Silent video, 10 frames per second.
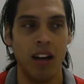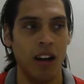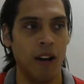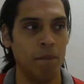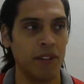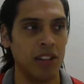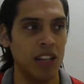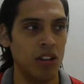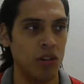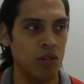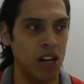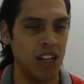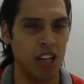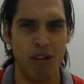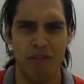because I know I
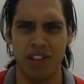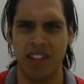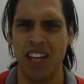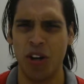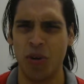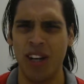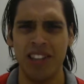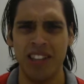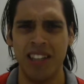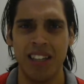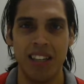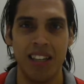come off as kind of crazy,